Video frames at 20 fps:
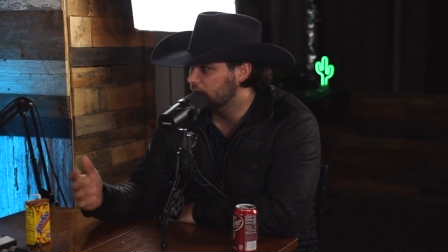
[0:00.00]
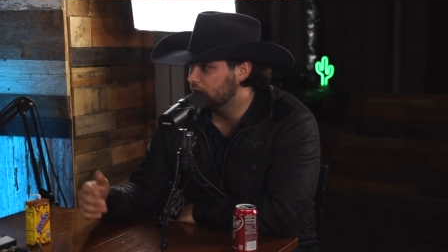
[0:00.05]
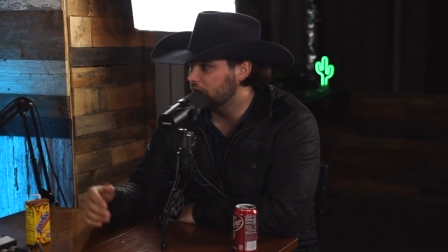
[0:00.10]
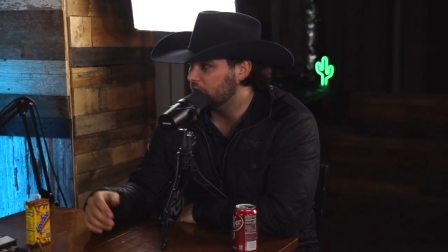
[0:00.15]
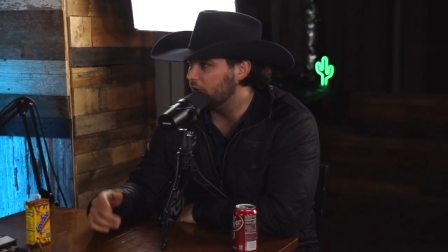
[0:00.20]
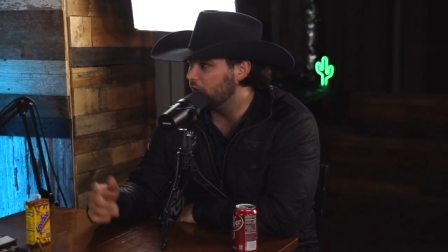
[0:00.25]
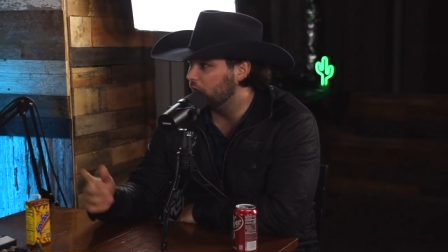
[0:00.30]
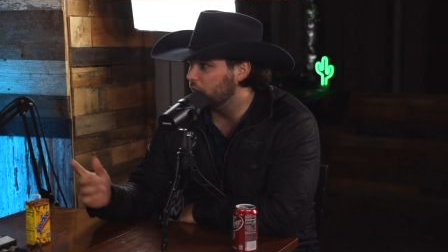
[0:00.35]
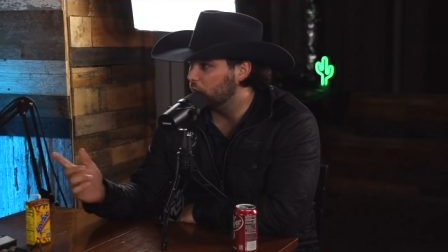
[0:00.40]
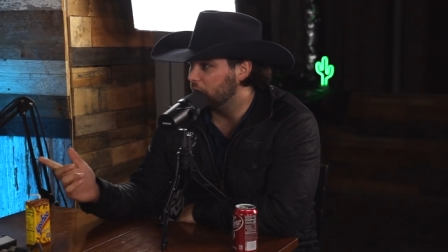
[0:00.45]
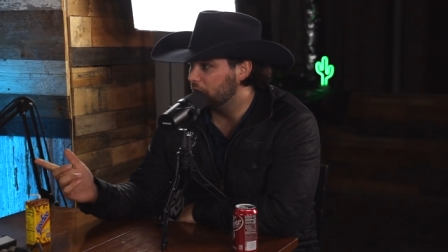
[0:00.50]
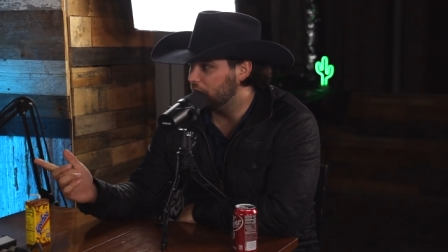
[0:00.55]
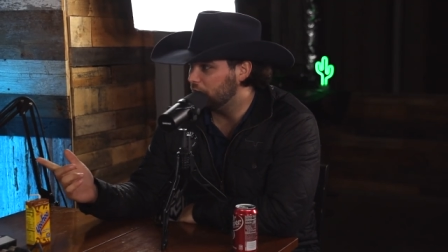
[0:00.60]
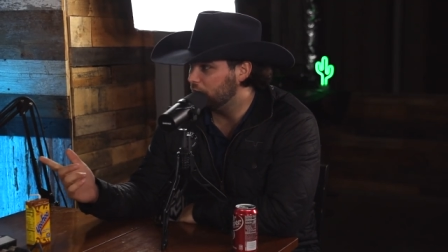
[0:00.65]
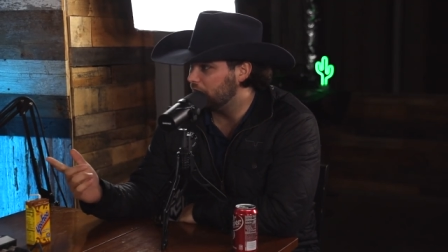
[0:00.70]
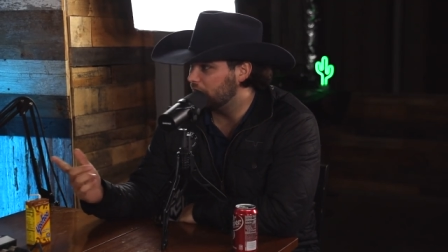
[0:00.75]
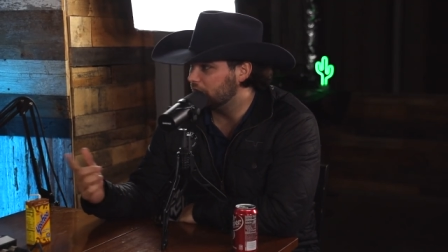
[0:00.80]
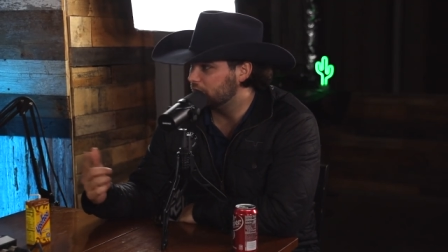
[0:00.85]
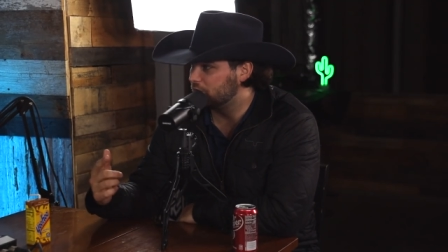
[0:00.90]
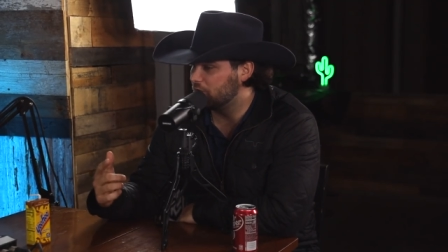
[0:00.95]
huge. You know, we
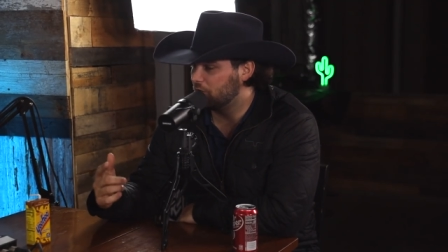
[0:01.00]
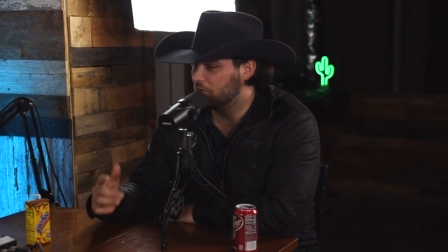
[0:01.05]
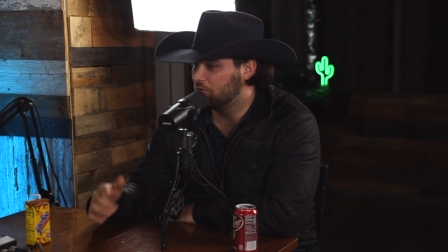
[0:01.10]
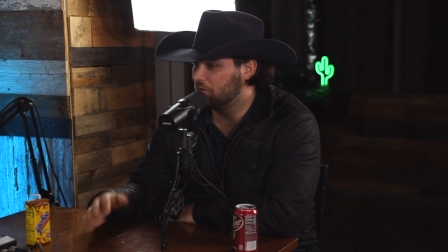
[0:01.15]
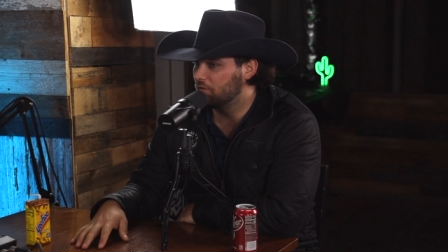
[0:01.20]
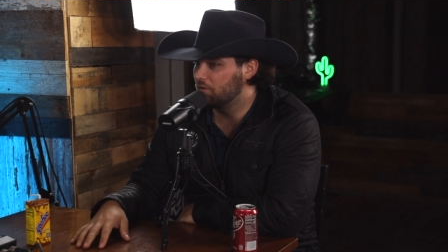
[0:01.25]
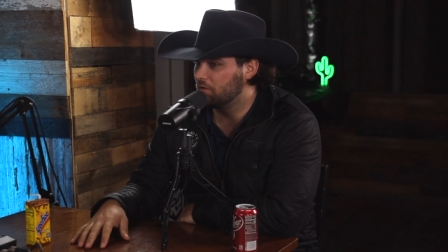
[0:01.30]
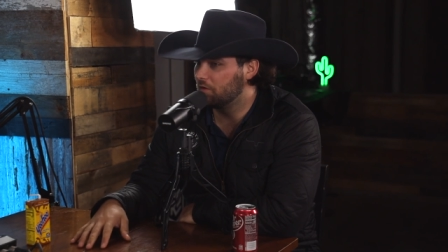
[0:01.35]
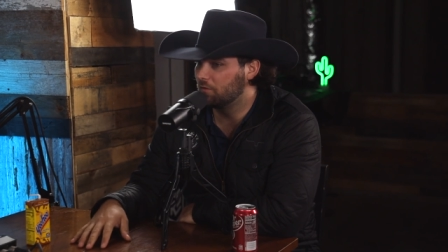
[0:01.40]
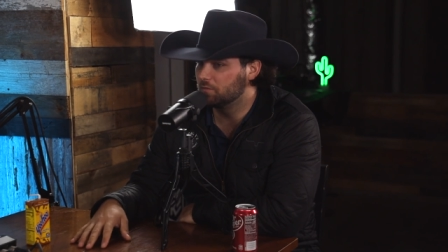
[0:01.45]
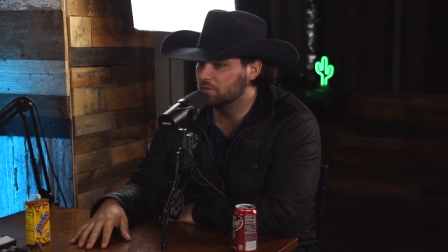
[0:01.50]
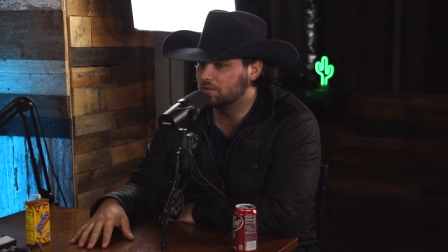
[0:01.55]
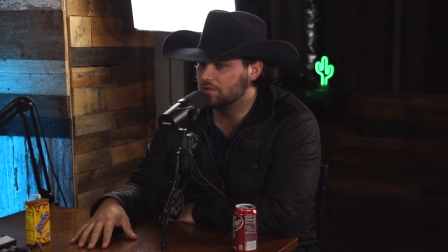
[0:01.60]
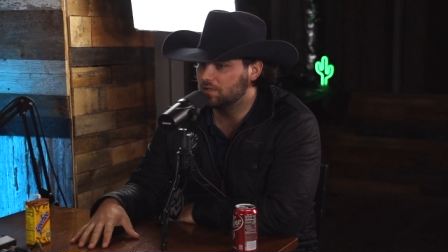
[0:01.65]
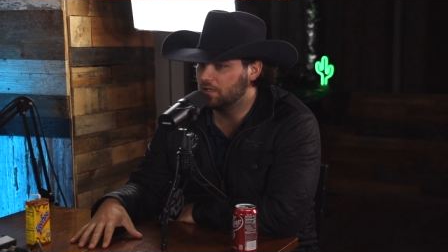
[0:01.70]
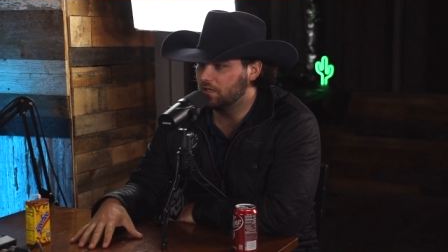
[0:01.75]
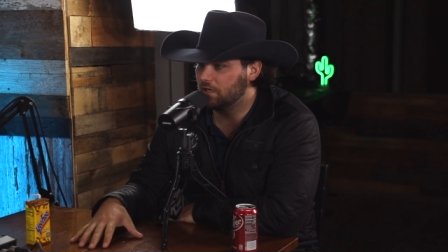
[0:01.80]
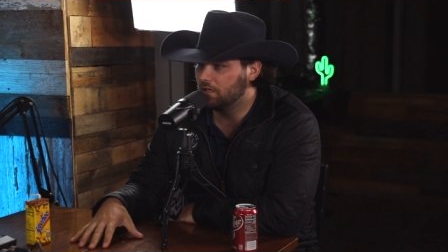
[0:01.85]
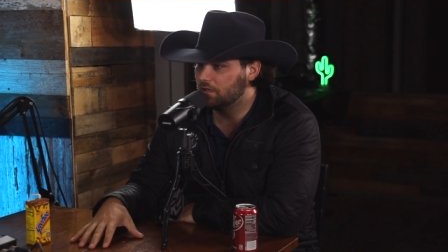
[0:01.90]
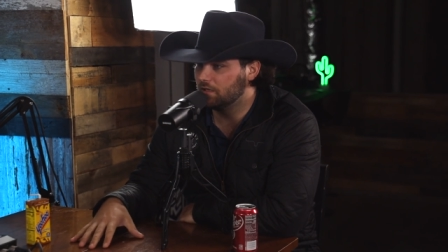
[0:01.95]
do that show in Oklahoma
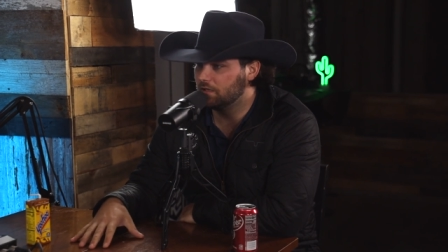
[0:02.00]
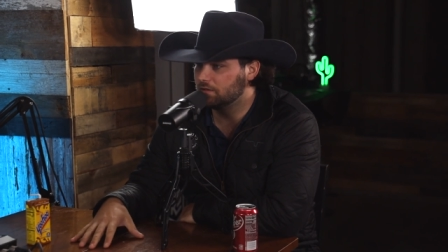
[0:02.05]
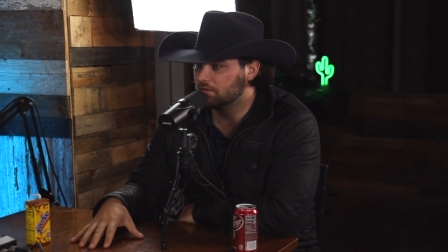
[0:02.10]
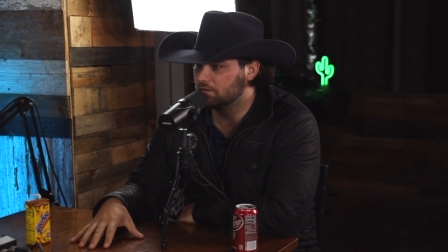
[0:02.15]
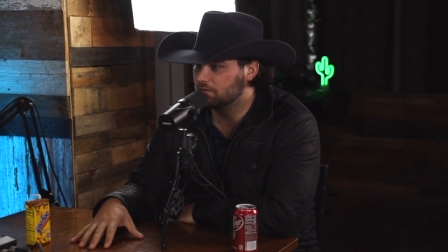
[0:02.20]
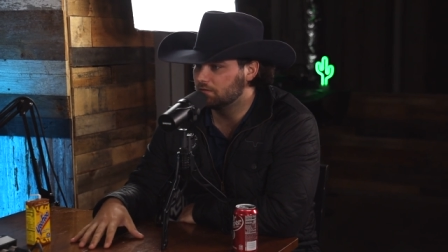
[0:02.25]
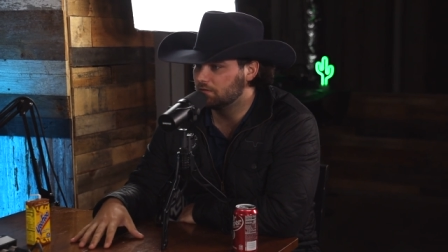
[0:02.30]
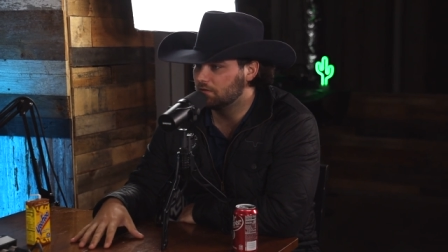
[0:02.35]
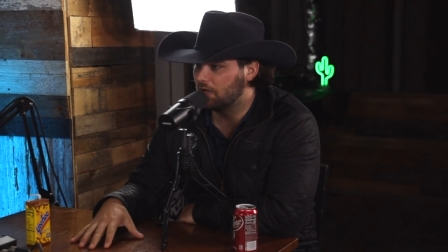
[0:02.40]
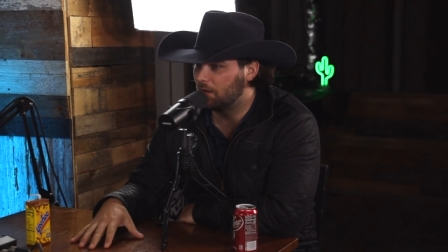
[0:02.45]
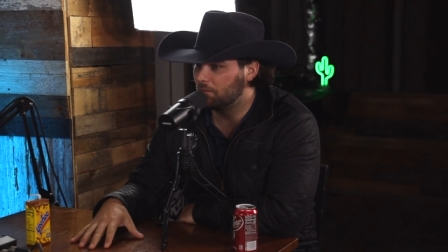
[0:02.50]
City, and it's, mm-hmm.